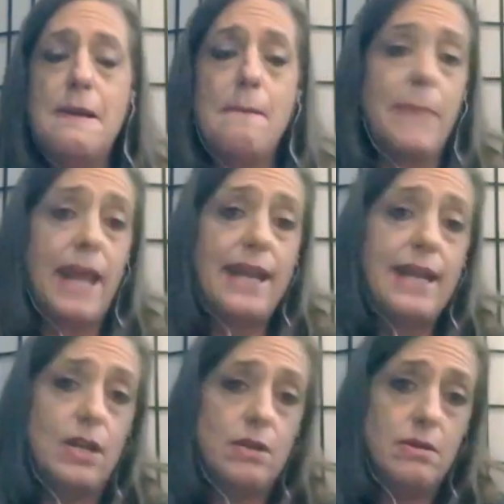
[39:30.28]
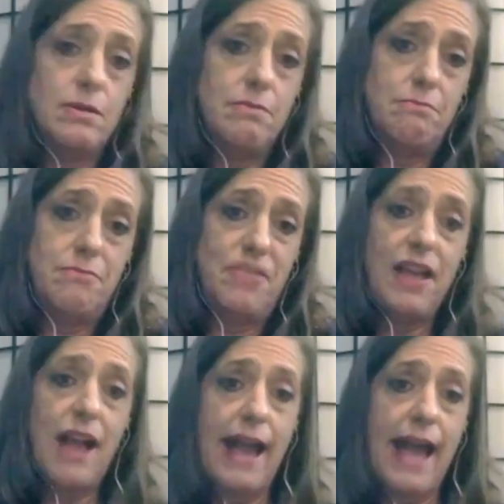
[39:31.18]
But I didn't
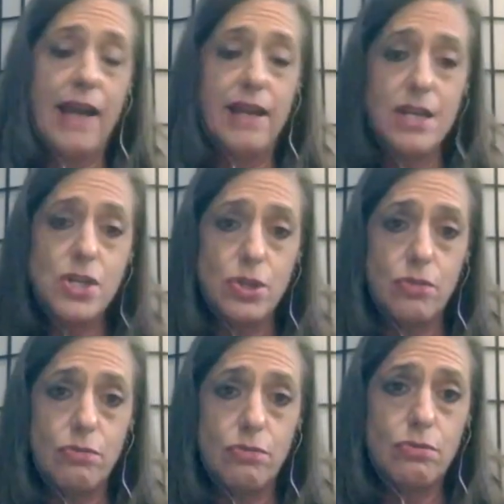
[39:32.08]
think I had an issue.